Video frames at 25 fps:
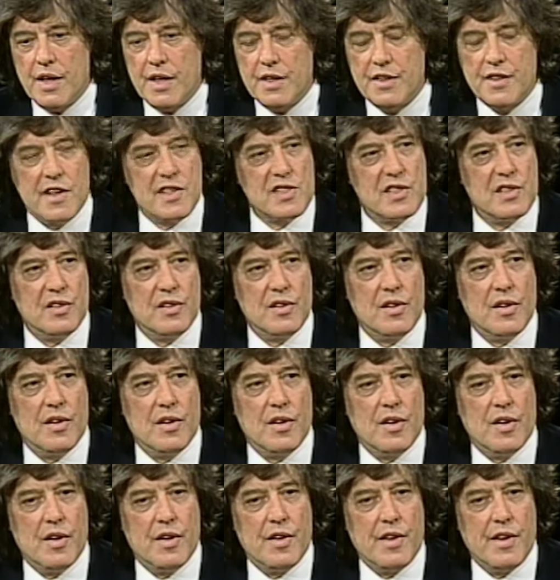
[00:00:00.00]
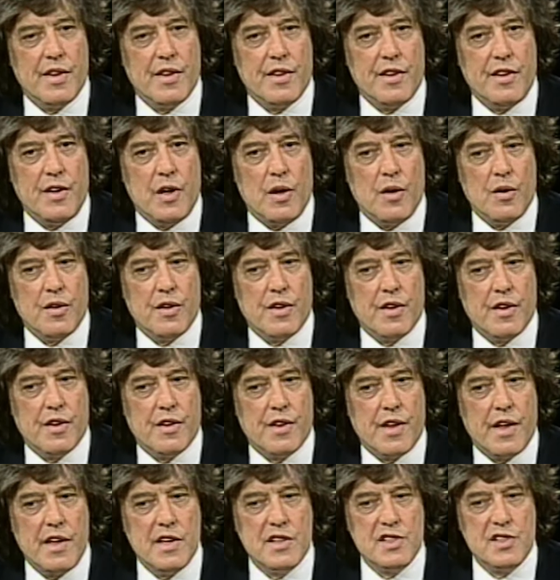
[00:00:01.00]
it doesn't, you know,
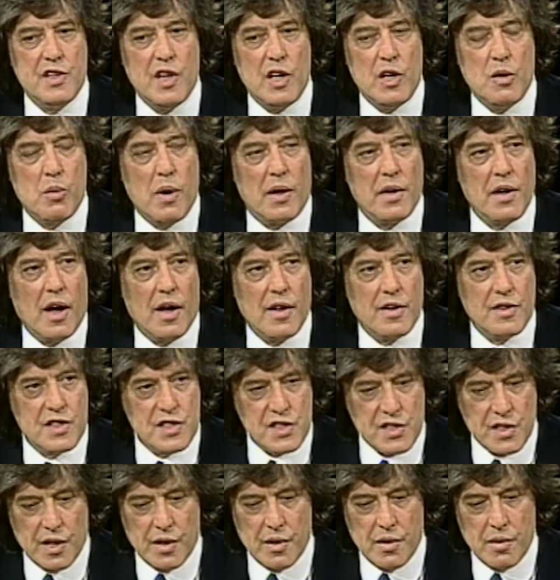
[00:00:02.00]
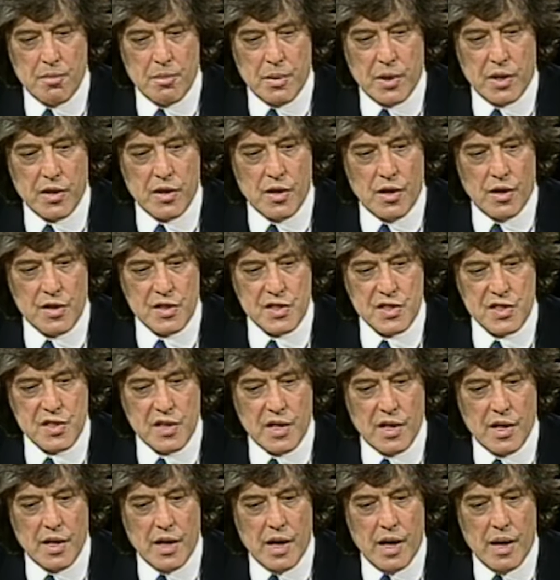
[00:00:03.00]
there is no one answer
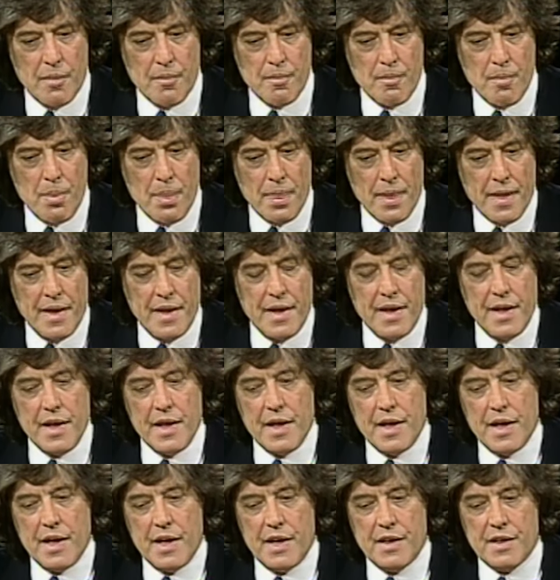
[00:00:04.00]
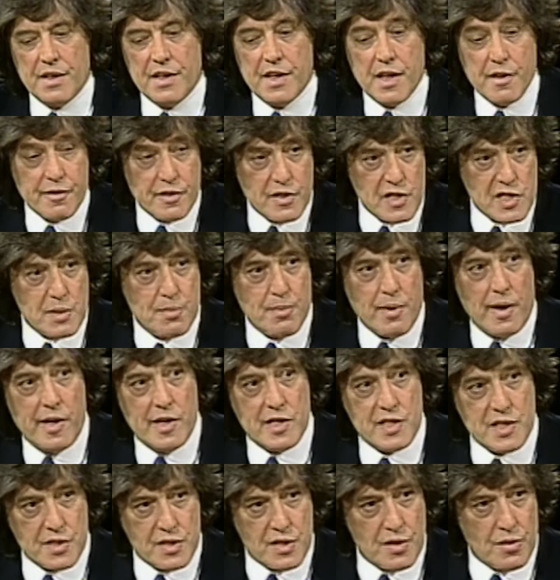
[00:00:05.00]
because um, in a given
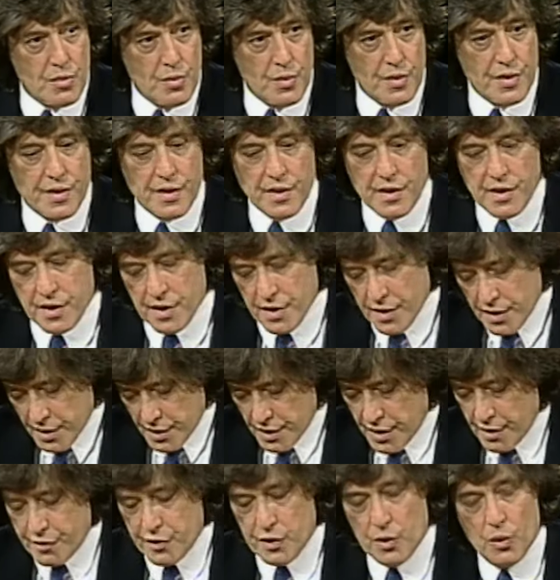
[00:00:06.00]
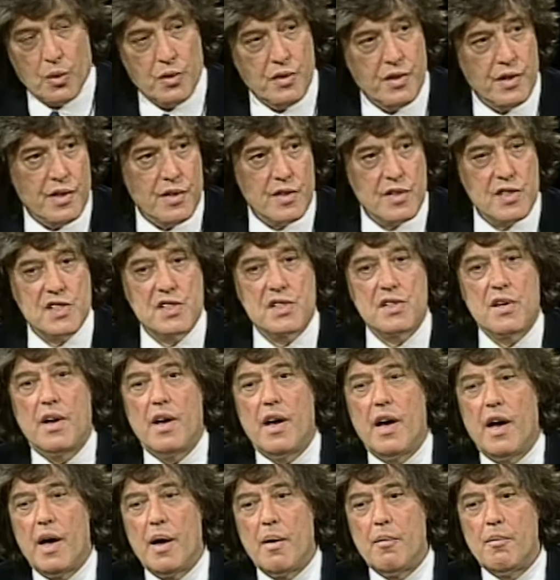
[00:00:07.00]
space, given audience,
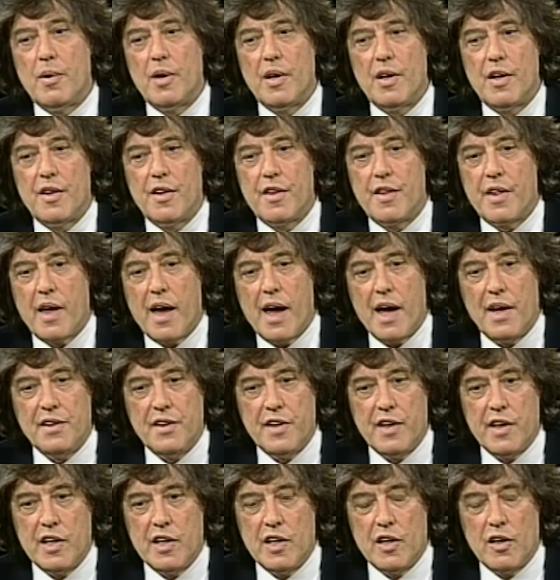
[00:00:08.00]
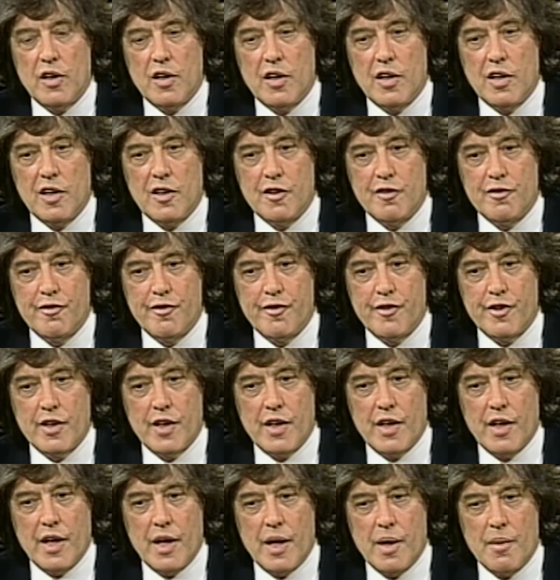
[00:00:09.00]
um, the idea of
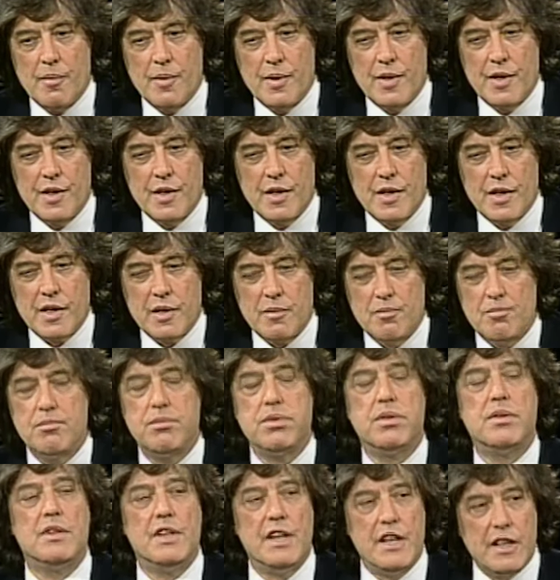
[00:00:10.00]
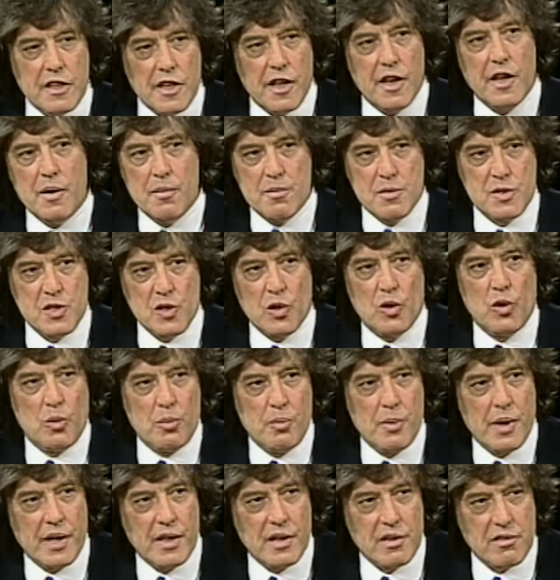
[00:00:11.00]
um, a completely
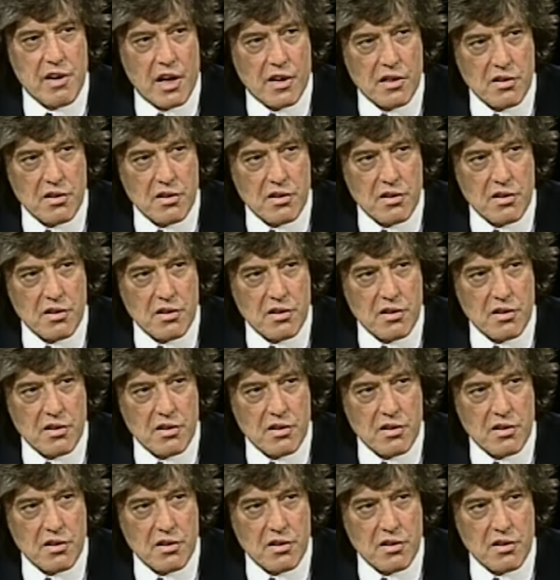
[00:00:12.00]
absorbing